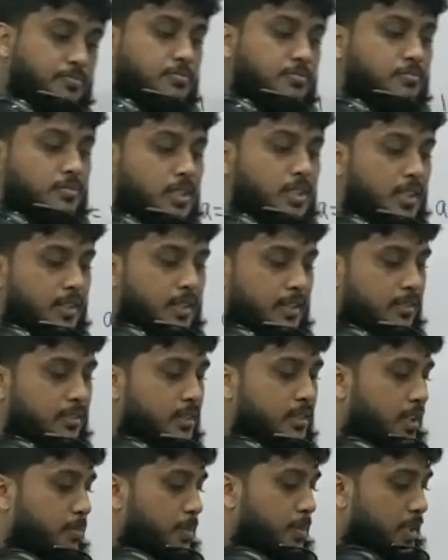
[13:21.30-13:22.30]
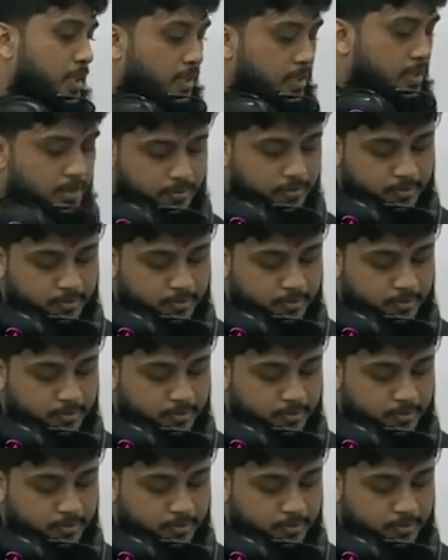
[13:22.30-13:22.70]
Length can't be negative.